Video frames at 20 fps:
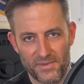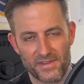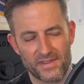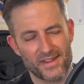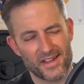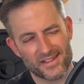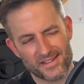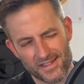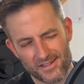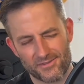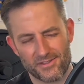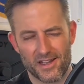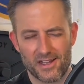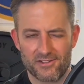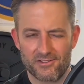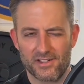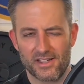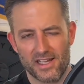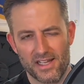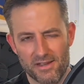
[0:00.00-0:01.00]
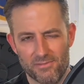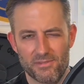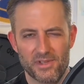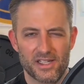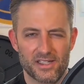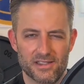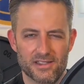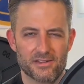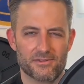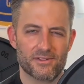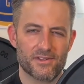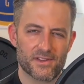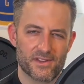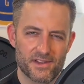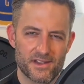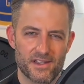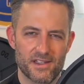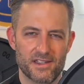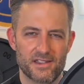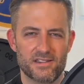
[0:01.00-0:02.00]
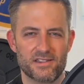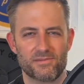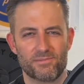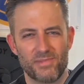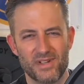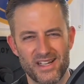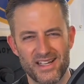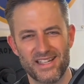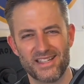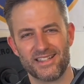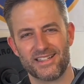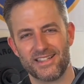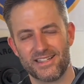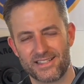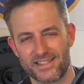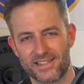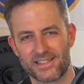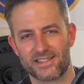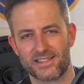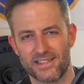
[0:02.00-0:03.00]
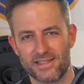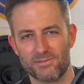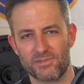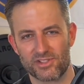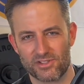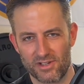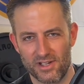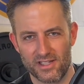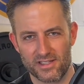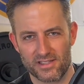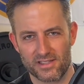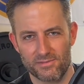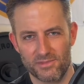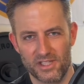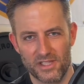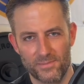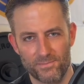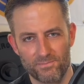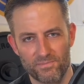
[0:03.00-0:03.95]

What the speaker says: Not that a foundry can't make different things, but it just seems strange to me.